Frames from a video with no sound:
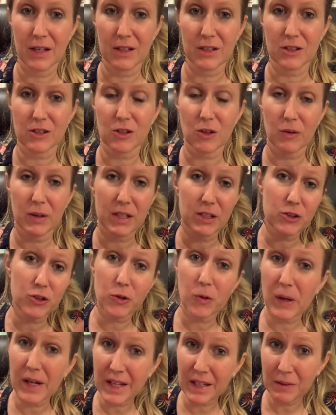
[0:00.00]
So
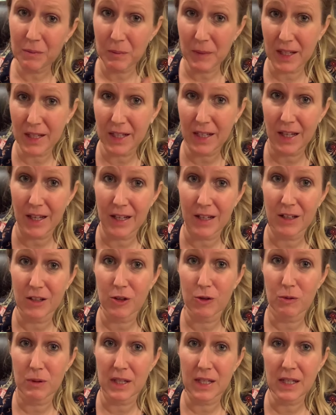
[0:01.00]
enjoy, make it
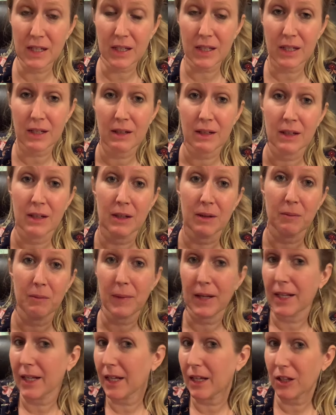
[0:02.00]
unique,
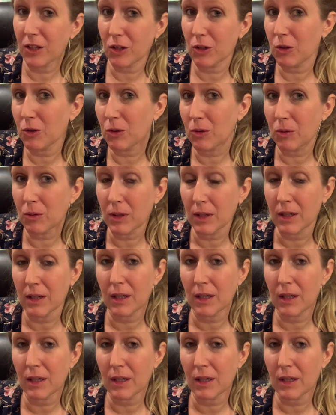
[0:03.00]
make it you.